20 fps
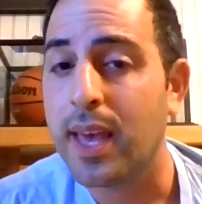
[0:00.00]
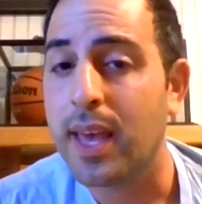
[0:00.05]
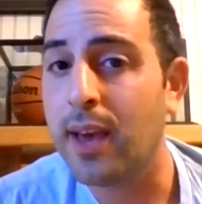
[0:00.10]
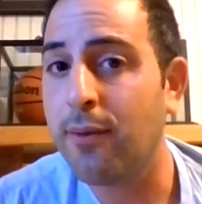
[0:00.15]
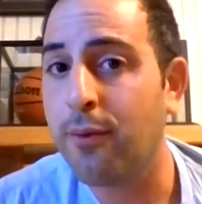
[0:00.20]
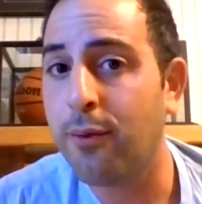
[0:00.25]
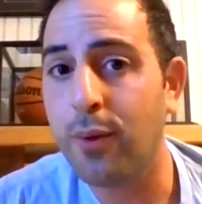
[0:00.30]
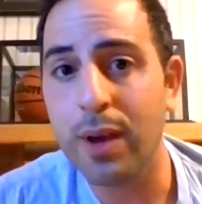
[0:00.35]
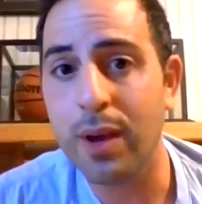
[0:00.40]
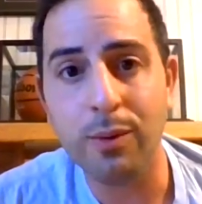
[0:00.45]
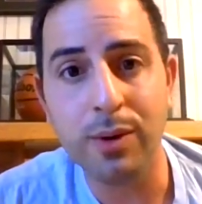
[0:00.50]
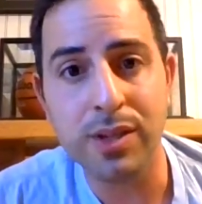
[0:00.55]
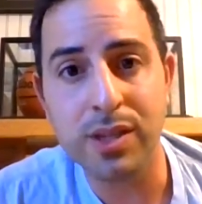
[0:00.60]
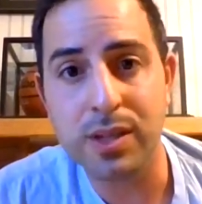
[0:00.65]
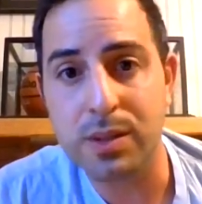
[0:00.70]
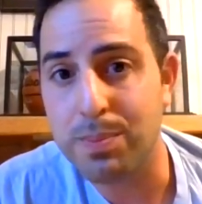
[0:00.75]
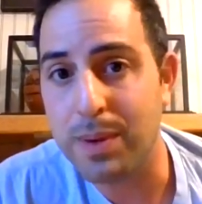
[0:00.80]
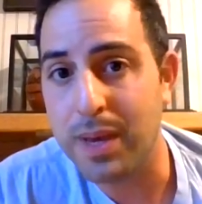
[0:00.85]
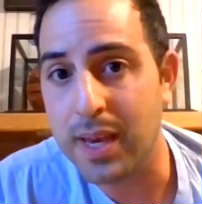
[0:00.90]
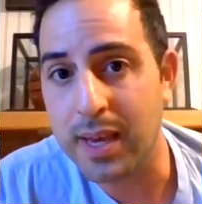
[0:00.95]
if we were
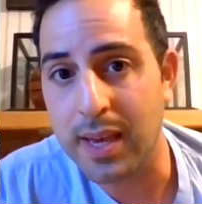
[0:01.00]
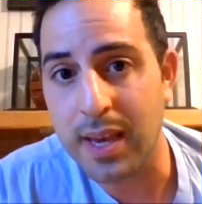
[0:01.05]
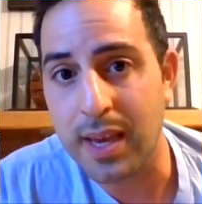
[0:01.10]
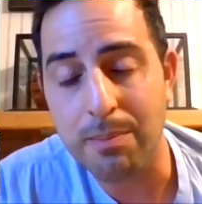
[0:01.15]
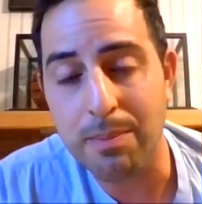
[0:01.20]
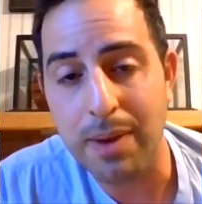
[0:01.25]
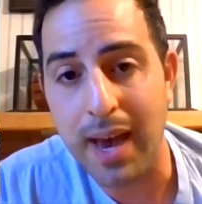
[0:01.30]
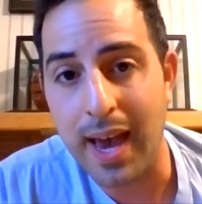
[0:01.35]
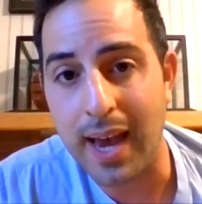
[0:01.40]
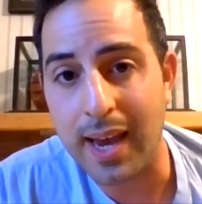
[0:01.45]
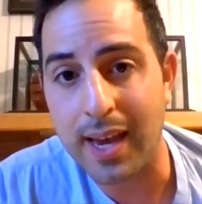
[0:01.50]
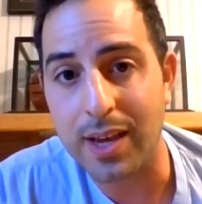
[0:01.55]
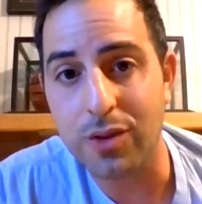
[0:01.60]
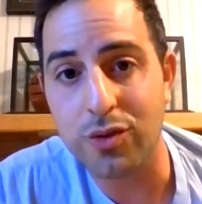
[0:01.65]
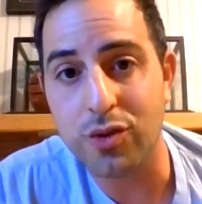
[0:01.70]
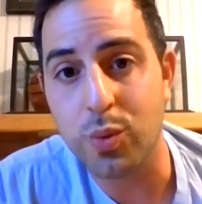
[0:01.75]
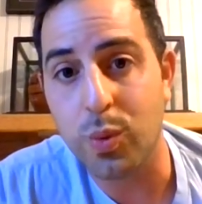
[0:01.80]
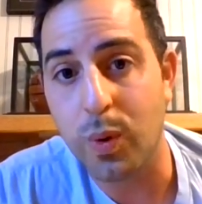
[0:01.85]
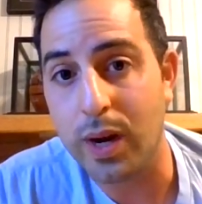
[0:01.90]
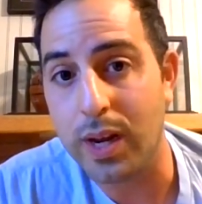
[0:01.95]
speaking back
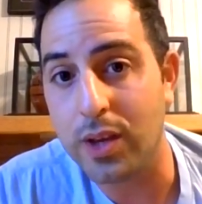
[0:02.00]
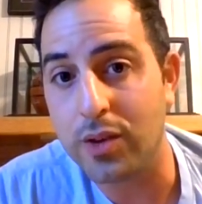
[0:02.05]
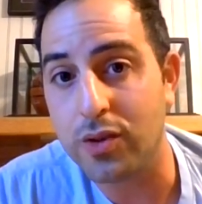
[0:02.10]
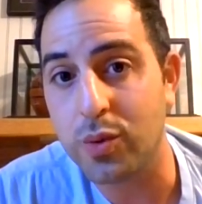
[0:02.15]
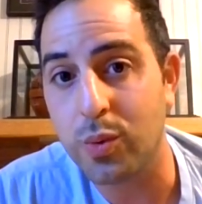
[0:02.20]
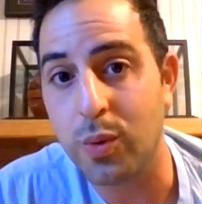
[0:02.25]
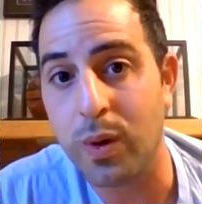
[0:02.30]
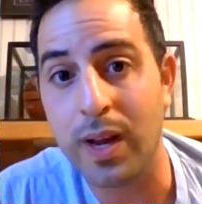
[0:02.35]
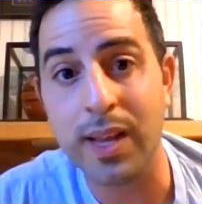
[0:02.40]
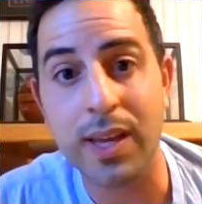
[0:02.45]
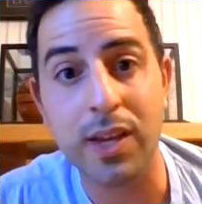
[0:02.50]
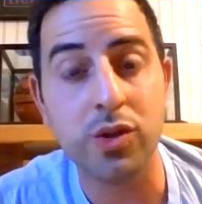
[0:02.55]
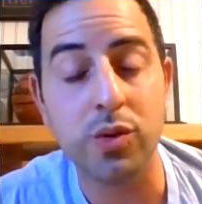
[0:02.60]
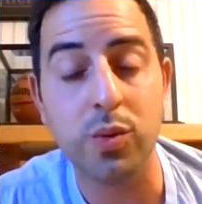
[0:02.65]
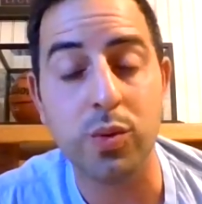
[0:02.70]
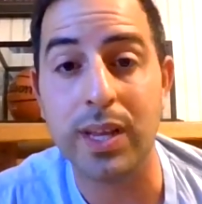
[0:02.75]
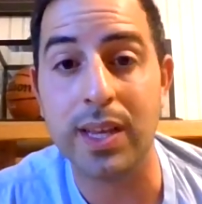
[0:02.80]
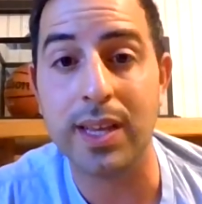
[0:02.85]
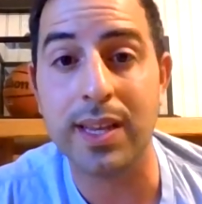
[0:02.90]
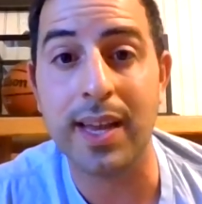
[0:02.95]
in 2020,
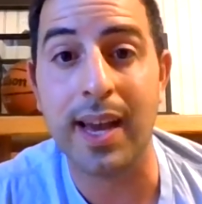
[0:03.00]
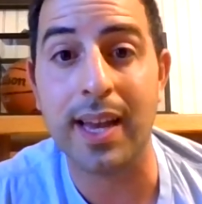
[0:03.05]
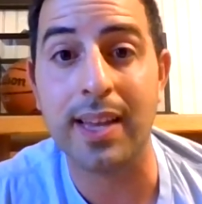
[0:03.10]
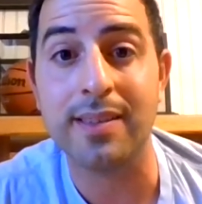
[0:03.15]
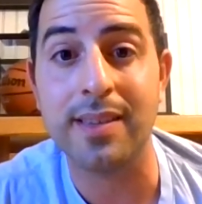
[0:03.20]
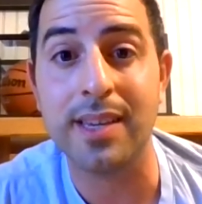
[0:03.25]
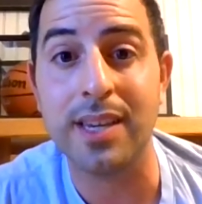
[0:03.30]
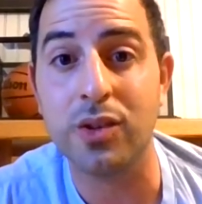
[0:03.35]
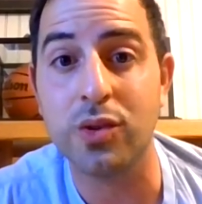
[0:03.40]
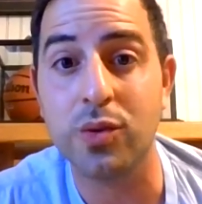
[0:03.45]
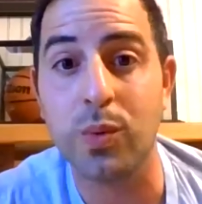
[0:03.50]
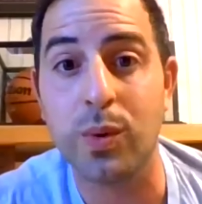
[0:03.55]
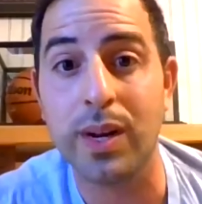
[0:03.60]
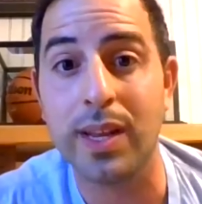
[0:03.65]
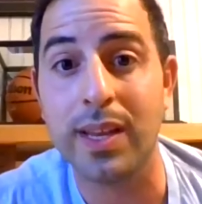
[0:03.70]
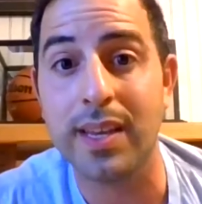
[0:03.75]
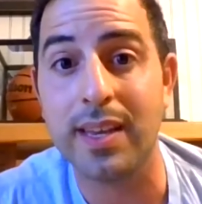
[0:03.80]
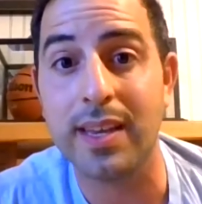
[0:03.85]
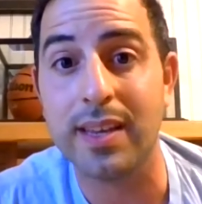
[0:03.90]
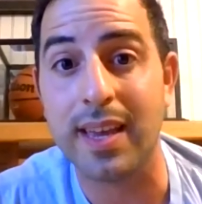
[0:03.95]
2019,
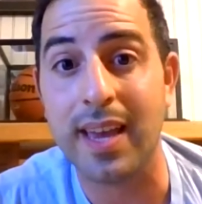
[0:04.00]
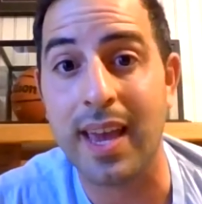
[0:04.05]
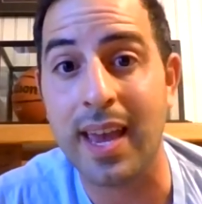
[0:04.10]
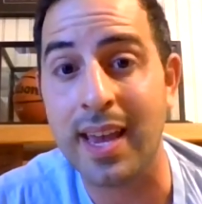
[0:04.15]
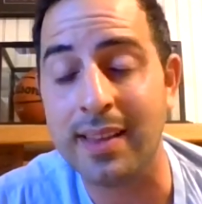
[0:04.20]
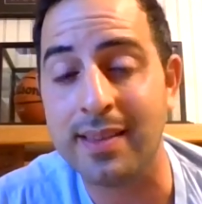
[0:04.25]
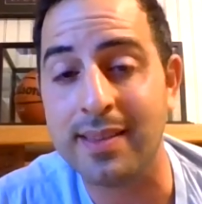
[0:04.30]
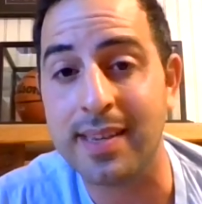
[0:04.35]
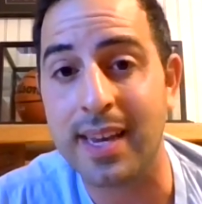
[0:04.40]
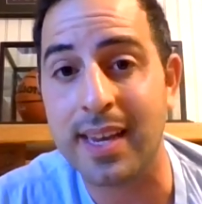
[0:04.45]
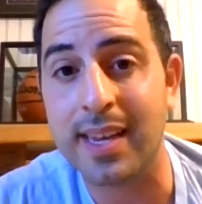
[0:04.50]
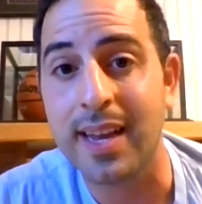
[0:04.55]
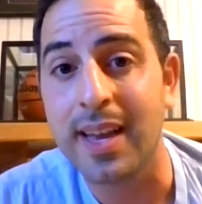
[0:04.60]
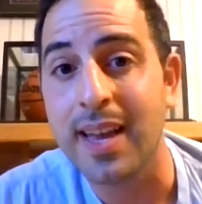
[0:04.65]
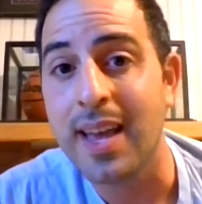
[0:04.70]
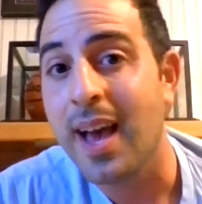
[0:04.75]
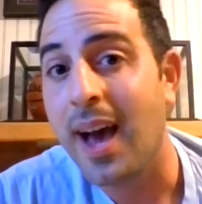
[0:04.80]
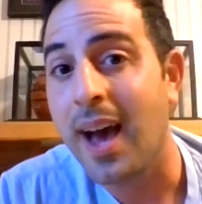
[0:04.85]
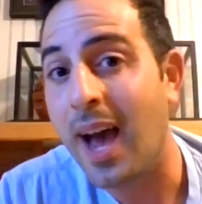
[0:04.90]
2018,